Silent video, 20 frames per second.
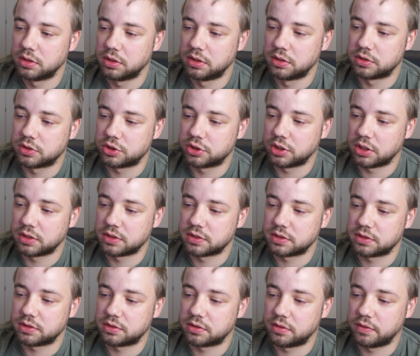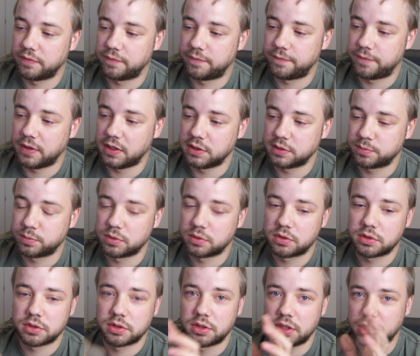It's just the
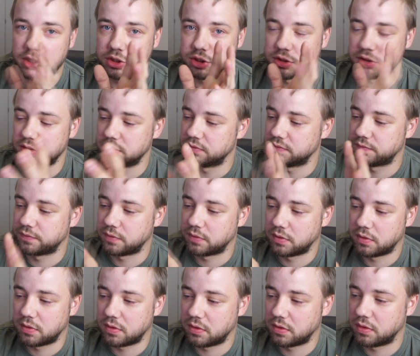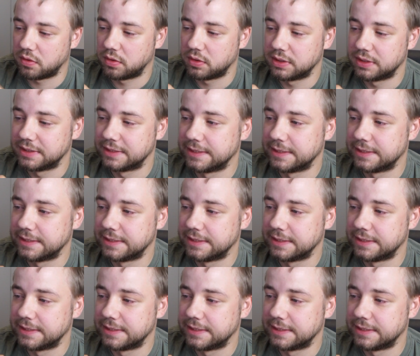Facebook connection for...